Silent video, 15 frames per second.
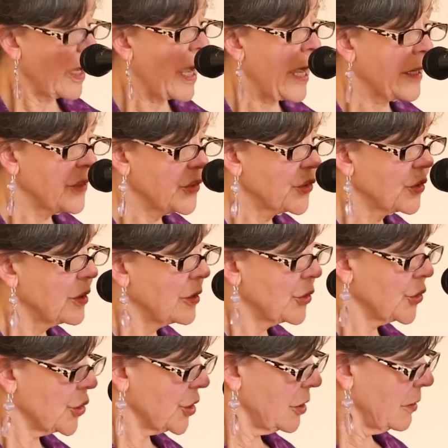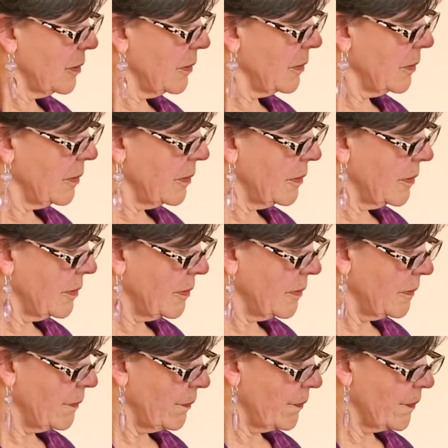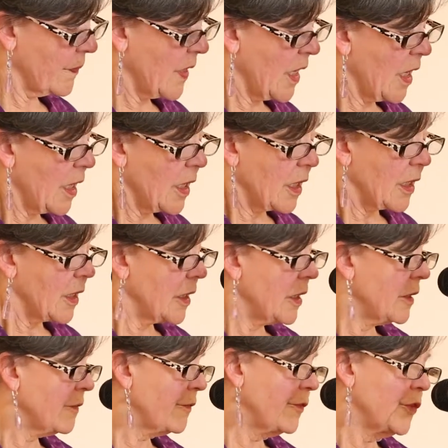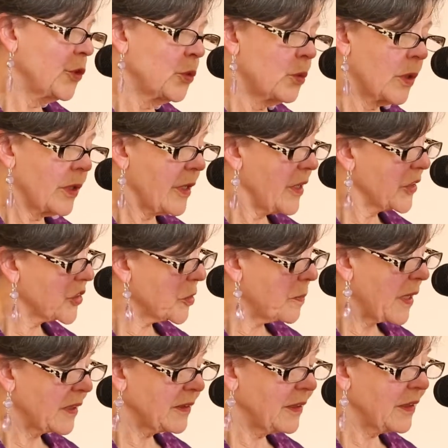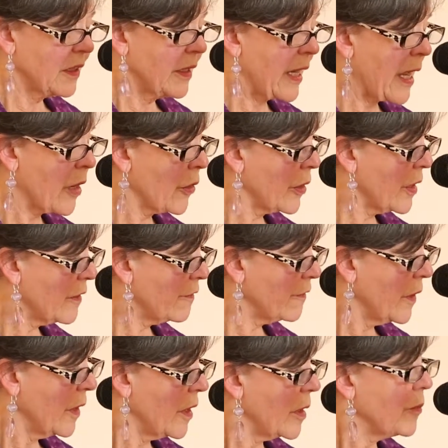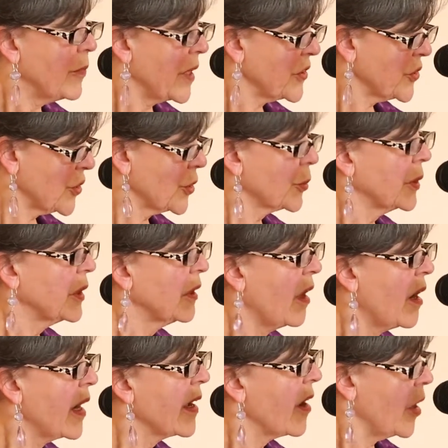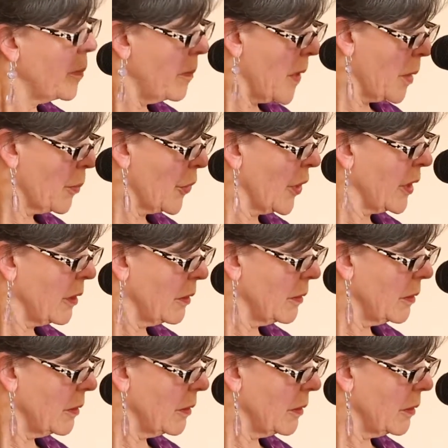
Add a stitch, remove a stitch. If you were expecting a narrative, best to rely on memory.